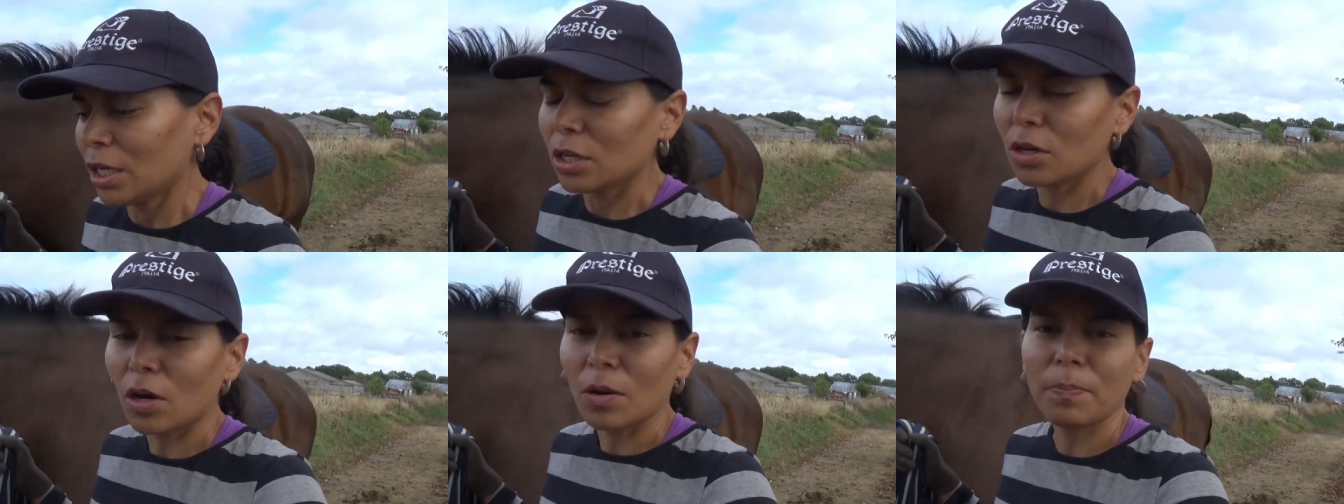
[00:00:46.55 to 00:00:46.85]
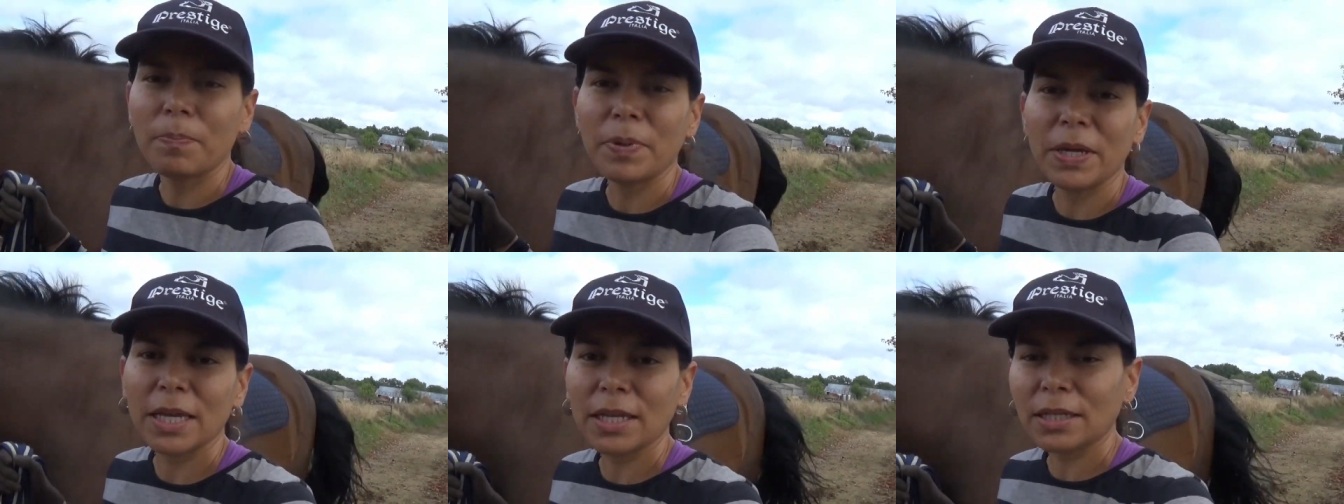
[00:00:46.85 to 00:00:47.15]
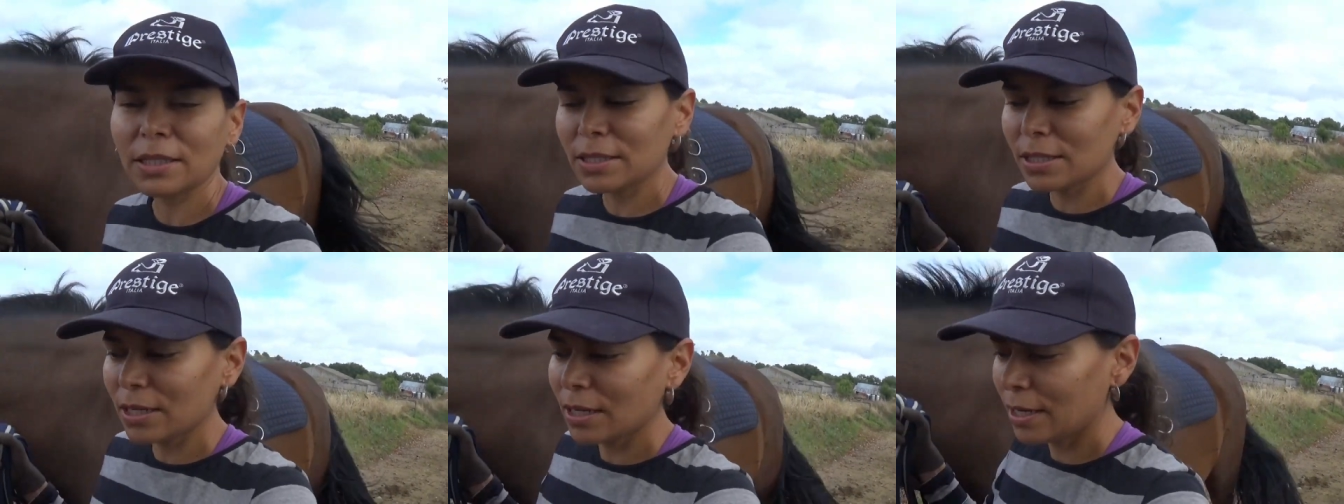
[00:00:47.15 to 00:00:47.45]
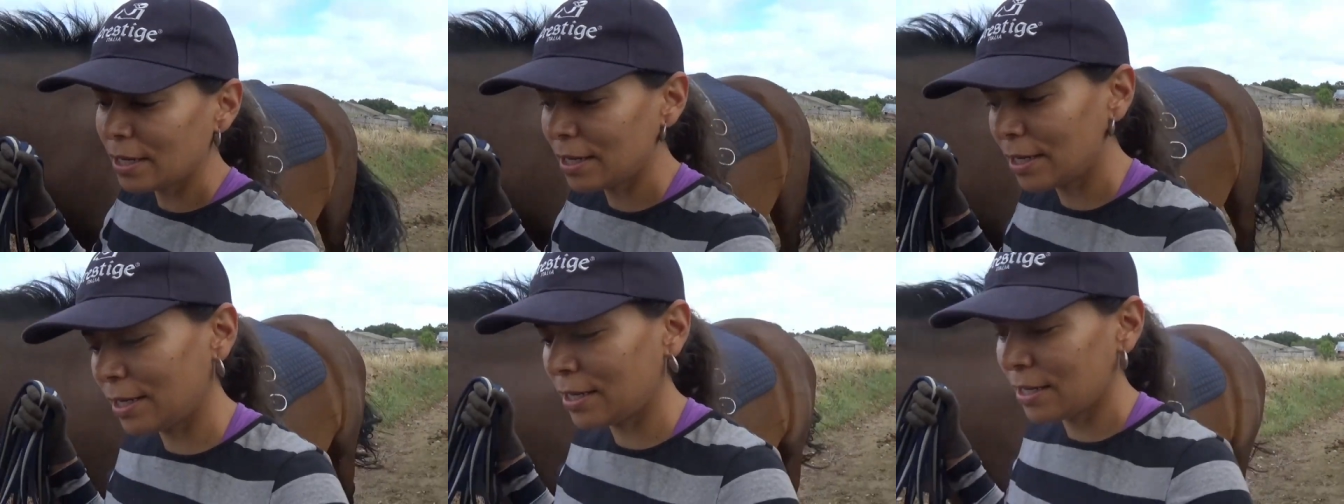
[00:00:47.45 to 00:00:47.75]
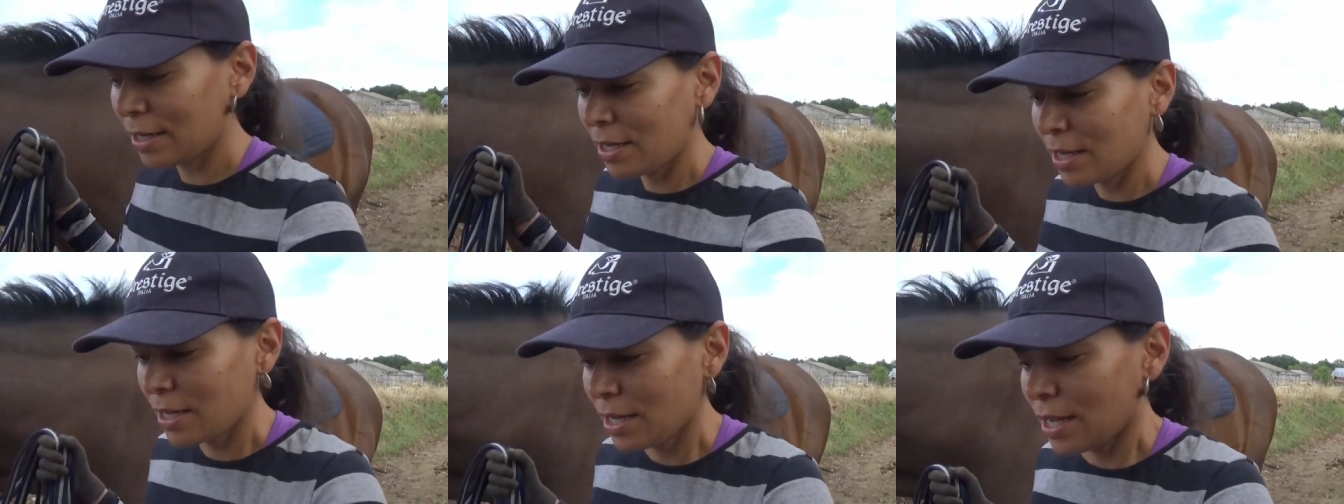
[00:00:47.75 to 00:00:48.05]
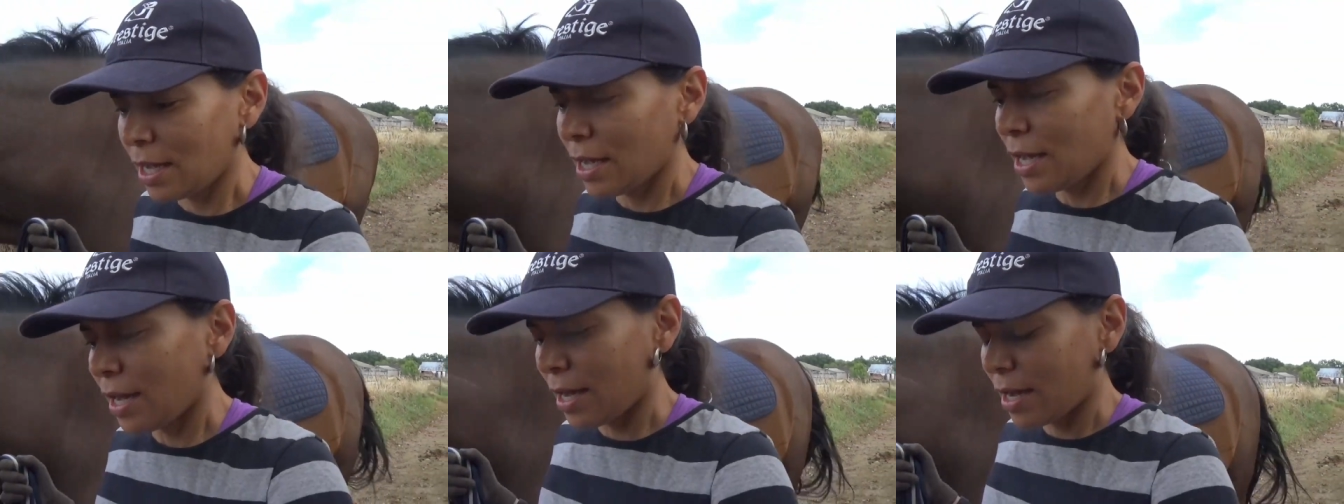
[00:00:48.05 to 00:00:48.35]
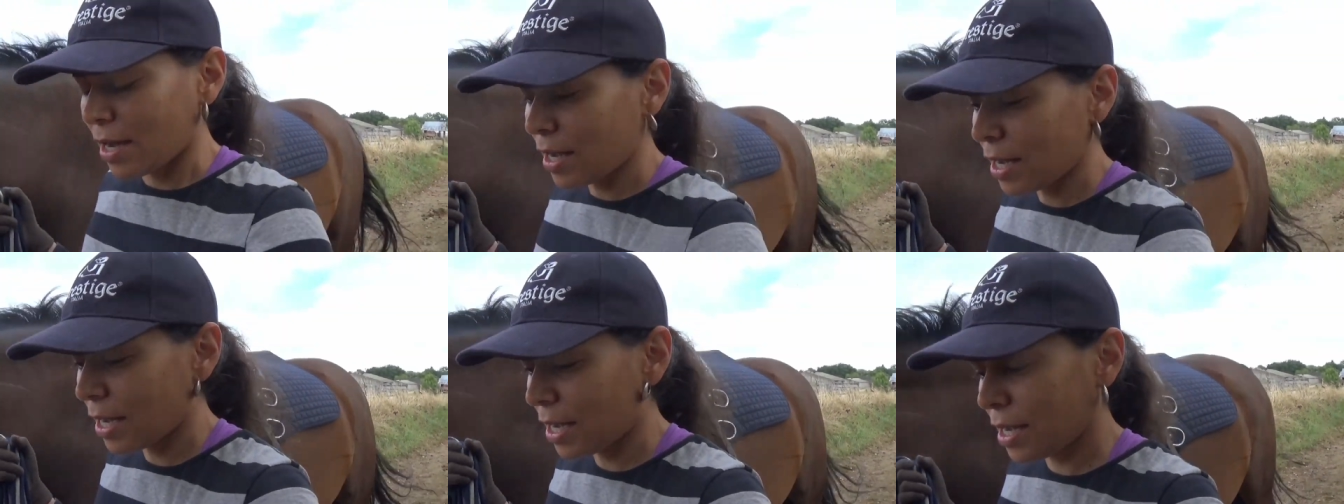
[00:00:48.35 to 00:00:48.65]
compete
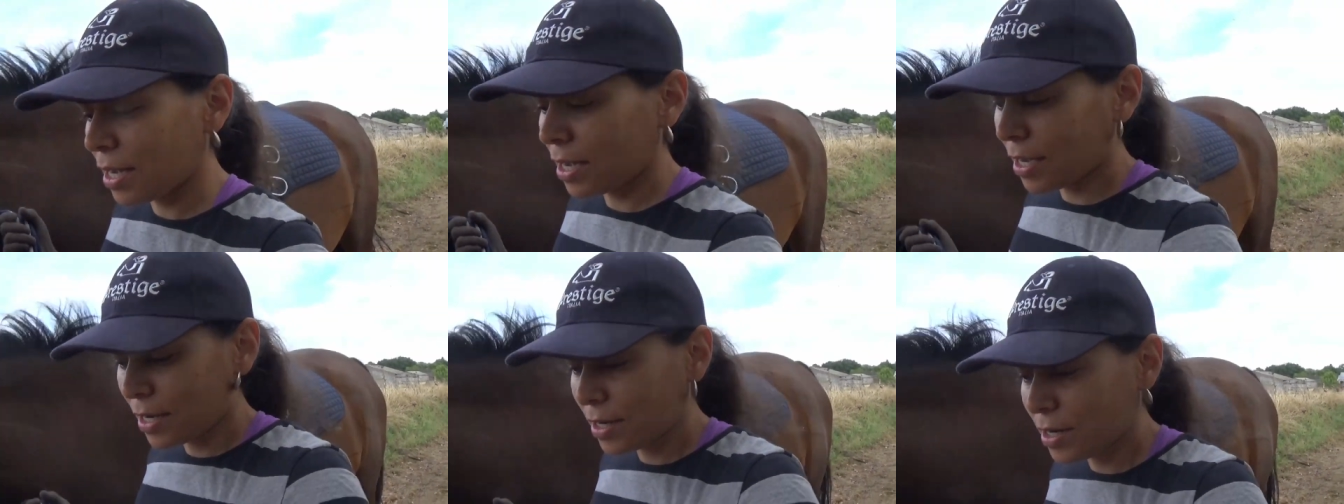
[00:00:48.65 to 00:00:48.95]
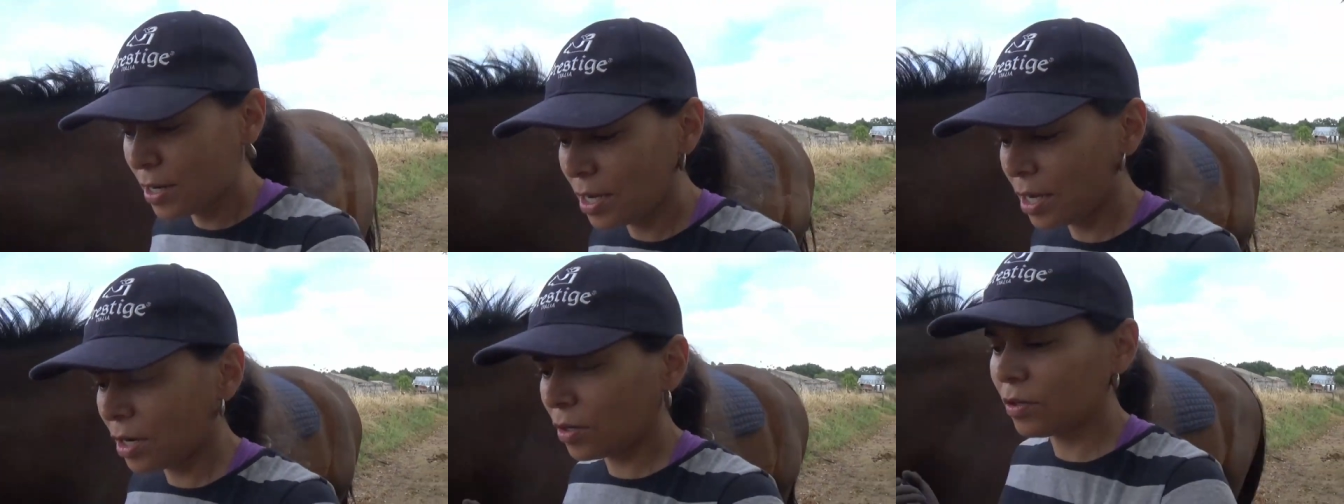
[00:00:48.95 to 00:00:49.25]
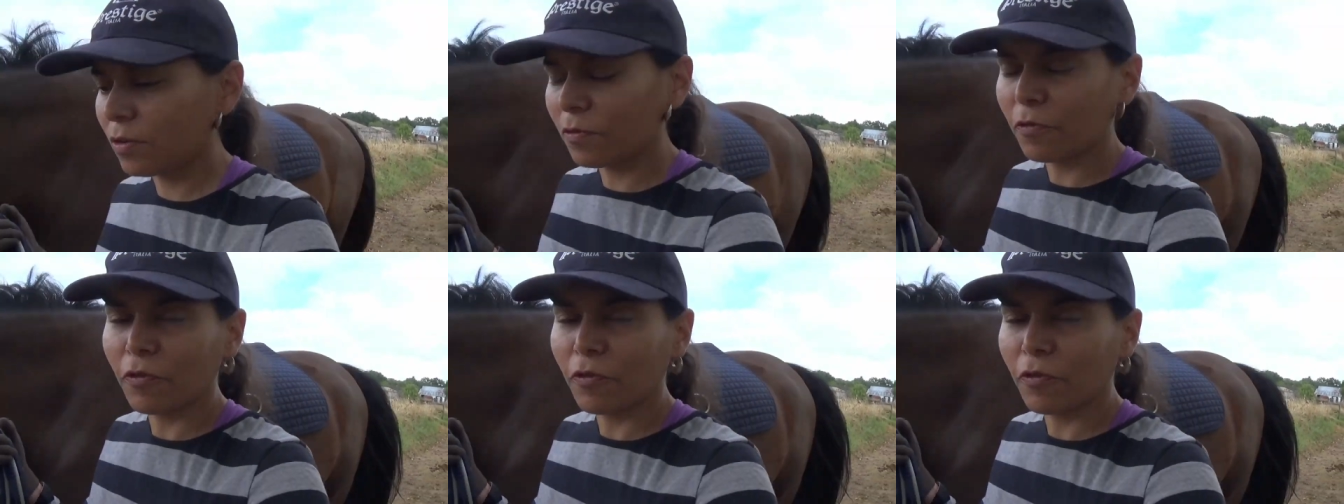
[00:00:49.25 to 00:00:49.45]
uh, on a